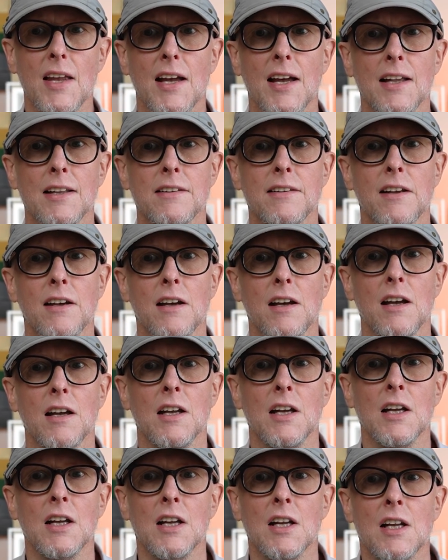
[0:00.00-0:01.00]
And
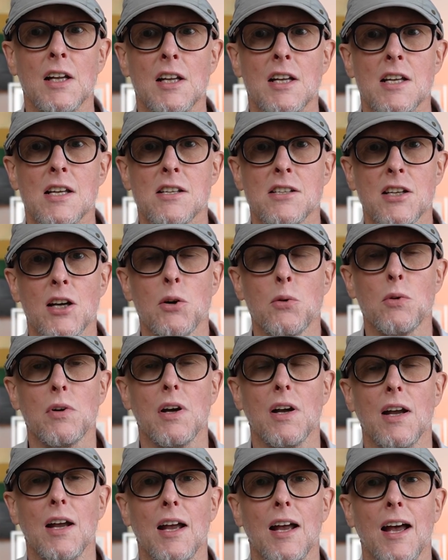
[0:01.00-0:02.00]
uh, so
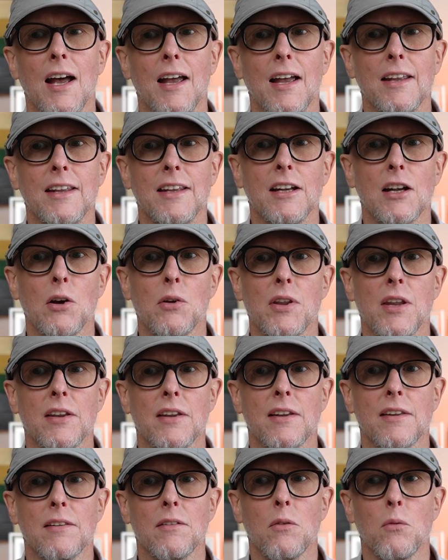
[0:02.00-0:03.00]
you know, the,
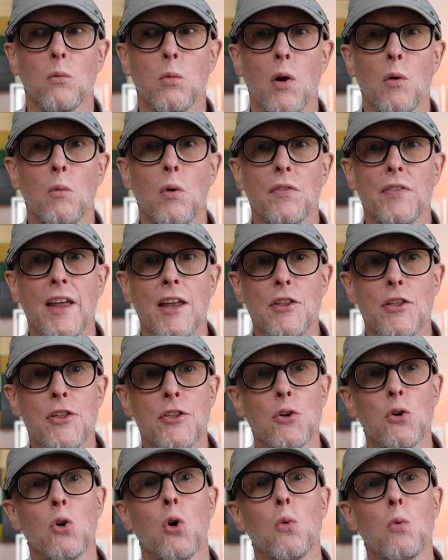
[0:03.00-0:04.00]
the, what, what they
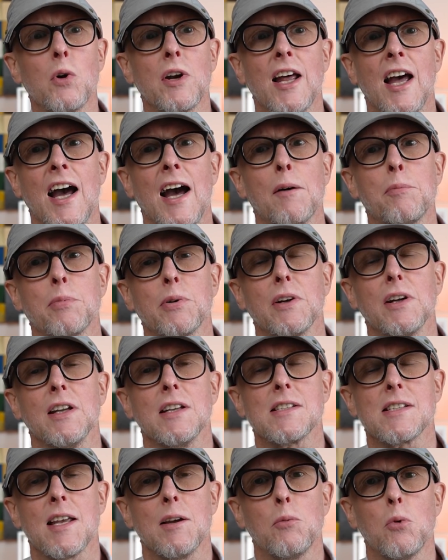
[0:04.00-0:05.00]
thought would happen
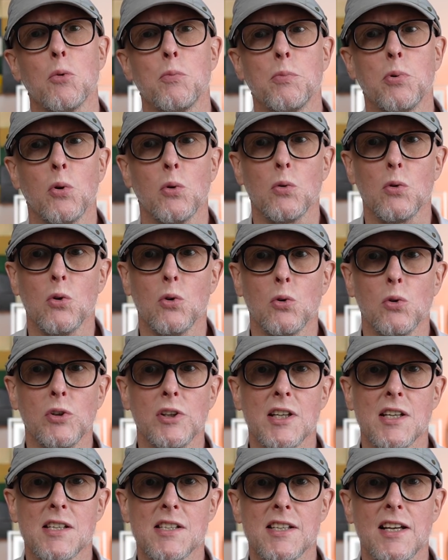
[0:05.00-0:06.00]
is they would put all
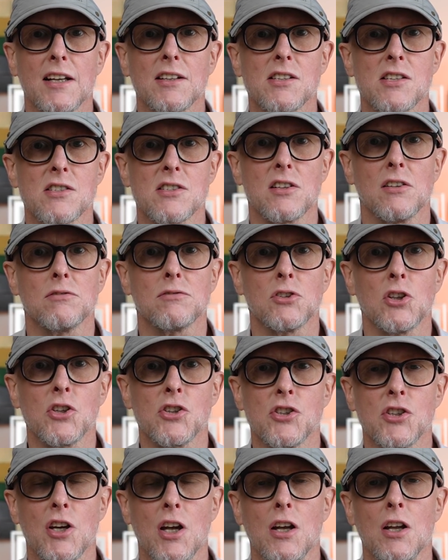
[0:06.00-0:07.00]
these sanctions on
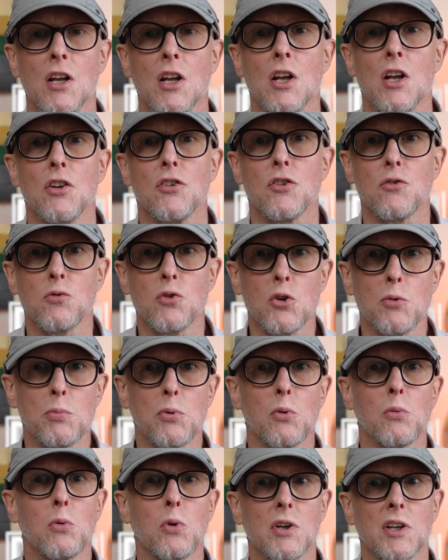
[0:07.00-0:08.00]
Russia, the
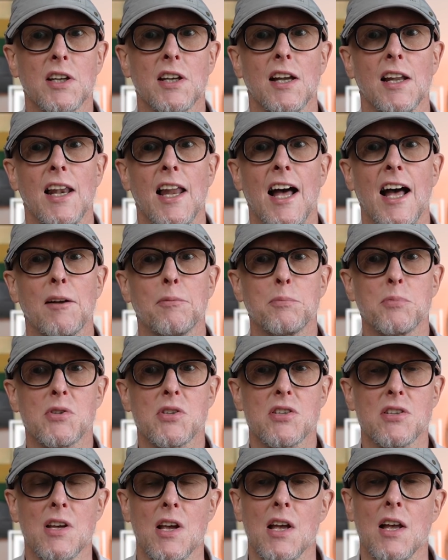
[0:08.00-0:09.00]
ruble would
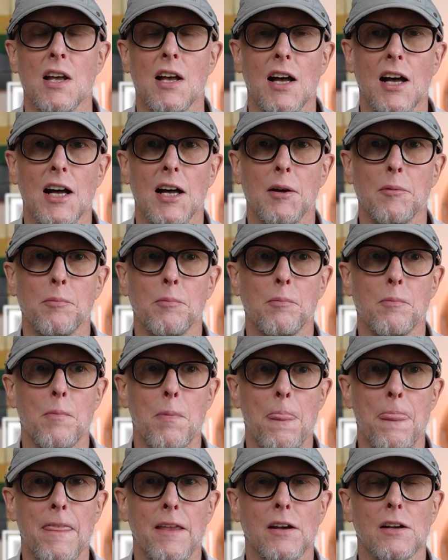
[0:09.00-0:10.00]
collapse, um,
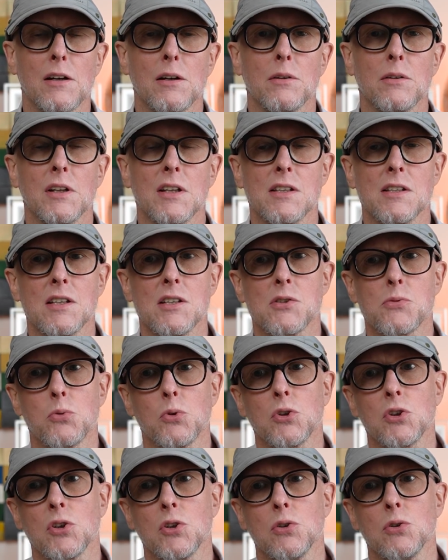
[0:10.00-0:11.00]
you know, th this
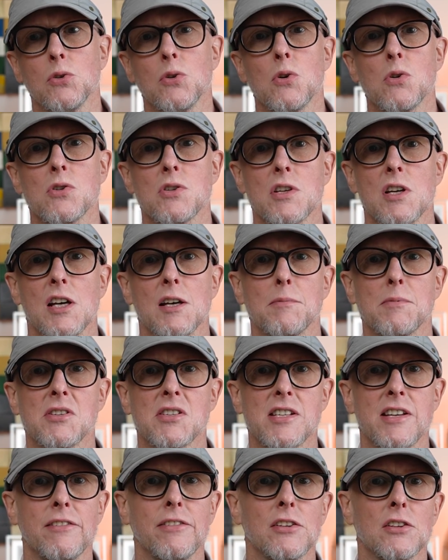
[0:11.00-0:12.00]
would cause um,
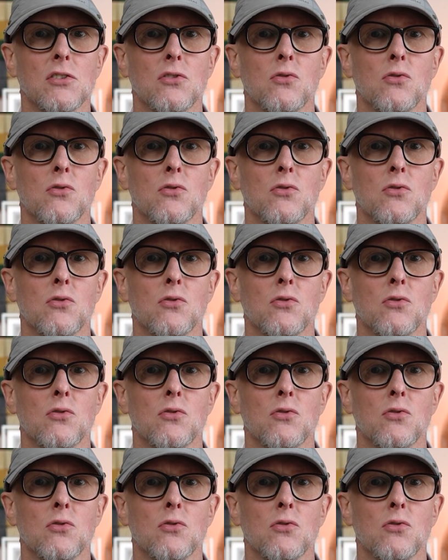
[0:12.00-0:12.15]
civil